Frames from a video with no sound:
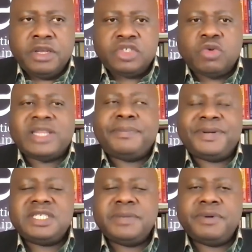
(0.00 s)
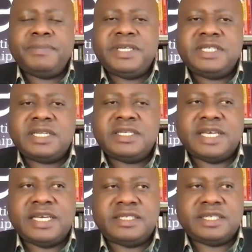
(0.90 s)
So what the principle basically
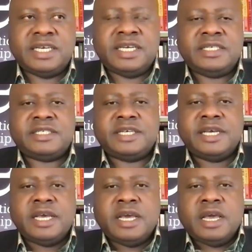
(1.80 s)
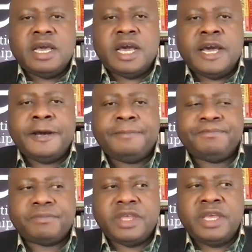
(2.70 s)
says is,
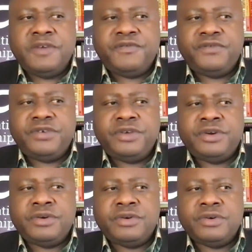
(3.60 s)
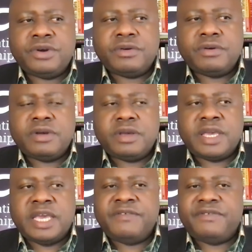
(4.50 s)
if you
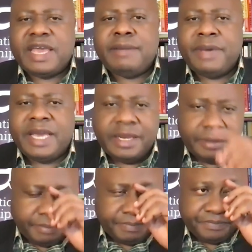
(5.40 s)
give a man